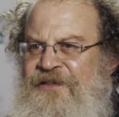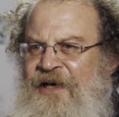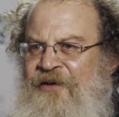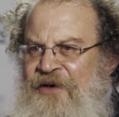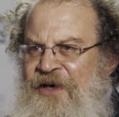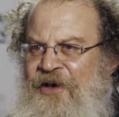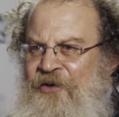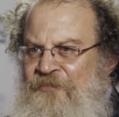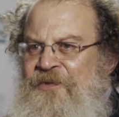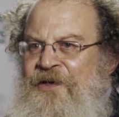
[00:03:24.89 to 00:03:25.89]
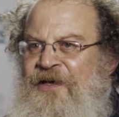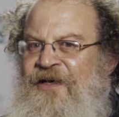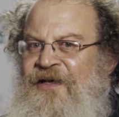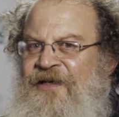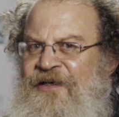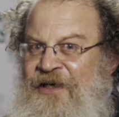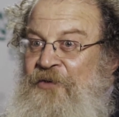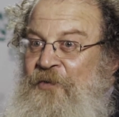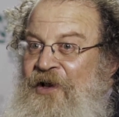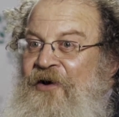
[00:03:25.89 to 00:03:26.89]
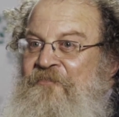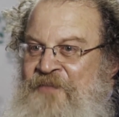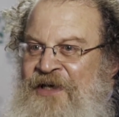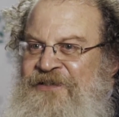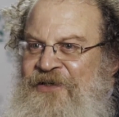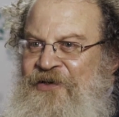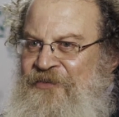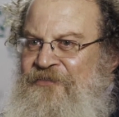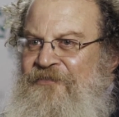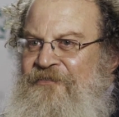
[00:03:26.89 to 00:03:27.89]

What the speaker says: and I really hope that it will help Mexico,